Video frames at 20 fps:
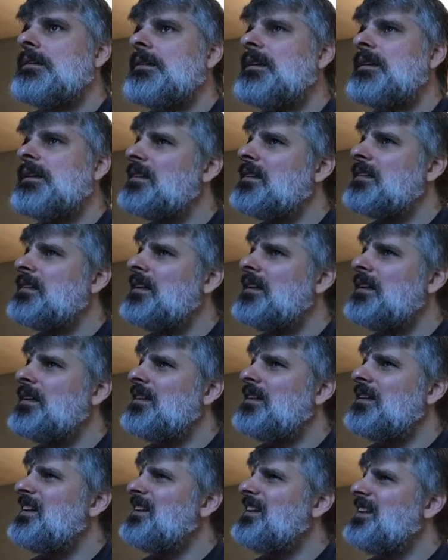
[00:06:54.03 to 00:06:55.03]
I guess I
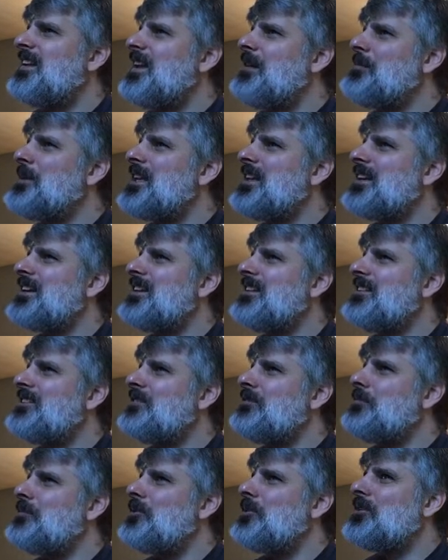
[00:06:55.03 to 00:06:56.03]
could gammon like a
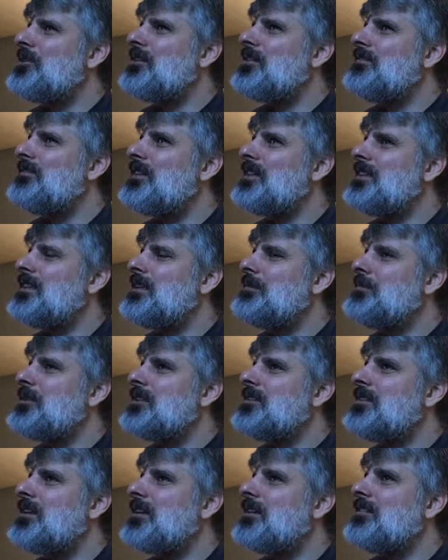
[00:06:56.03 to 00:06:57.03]
little more if I keep the
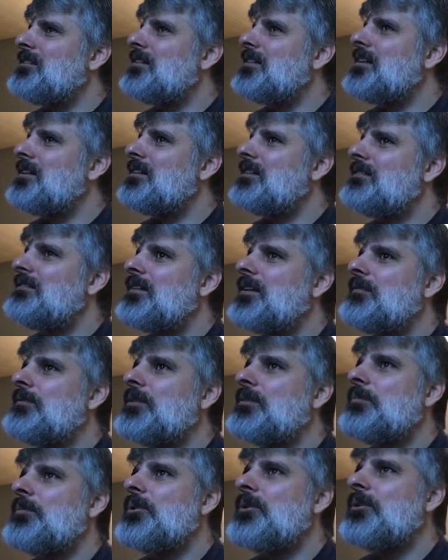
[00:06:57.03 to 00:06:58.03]
checker there. I could have run
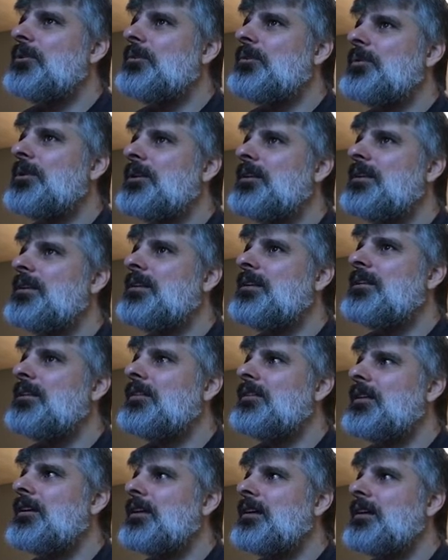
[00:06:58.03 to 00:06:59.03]
with both, but it
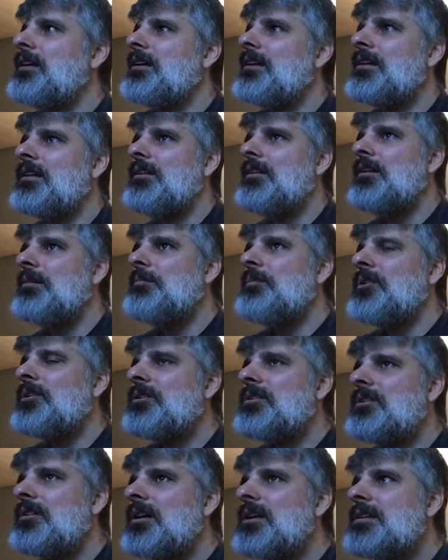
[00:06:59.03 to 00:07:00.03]
looked like I'm getting a lot
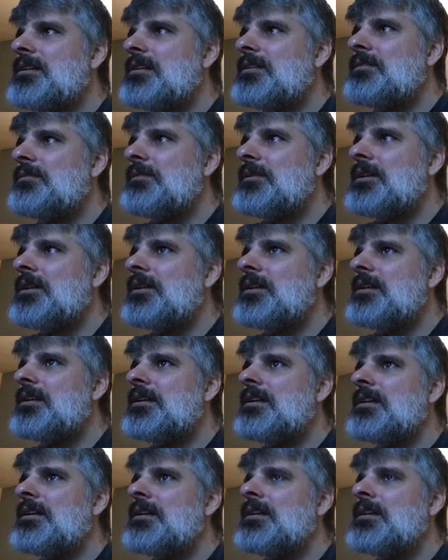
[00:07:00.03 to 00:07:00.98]
more shots this way.